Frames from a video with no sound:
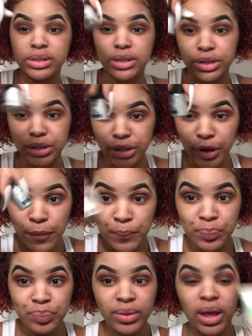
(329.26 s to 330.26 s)
glitter,
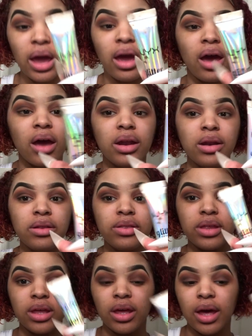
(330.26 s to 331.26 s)
and
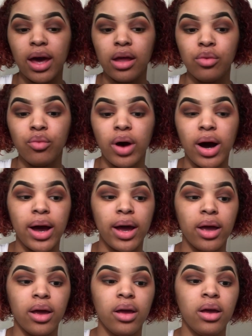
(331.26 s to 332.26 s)
the
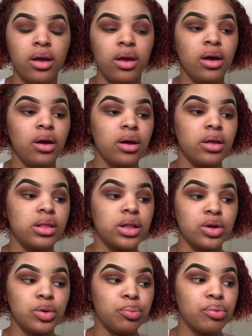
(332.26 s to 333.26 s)
NY
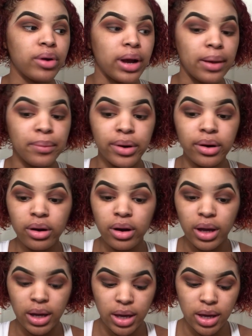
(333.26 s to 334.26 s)
glitter primer,
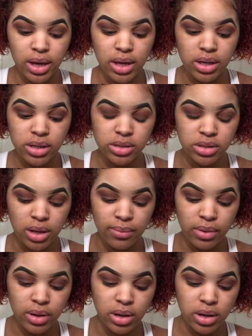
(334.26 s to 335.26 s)
and
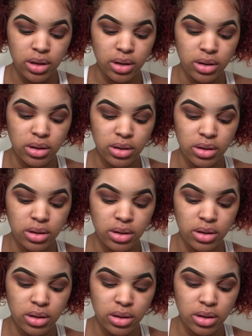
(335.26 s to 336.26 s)
I'm gonna
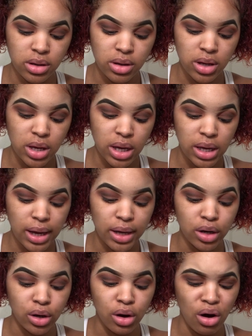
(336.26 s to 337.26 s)

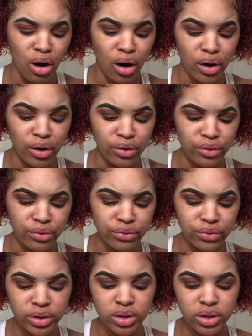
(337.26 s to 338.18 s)
kind of carve